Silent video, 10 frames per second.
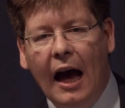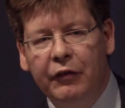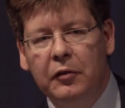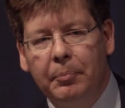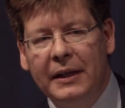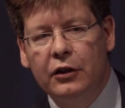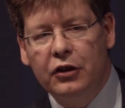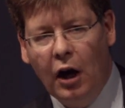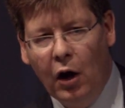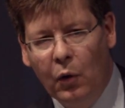haven't been
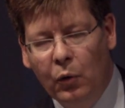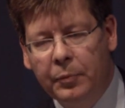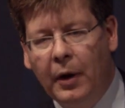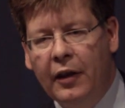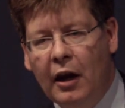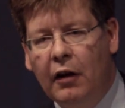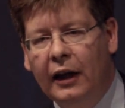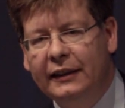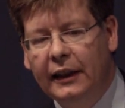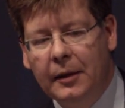told by their
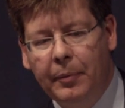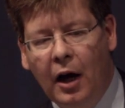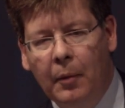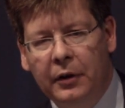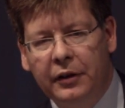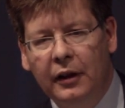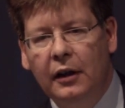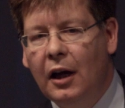IT department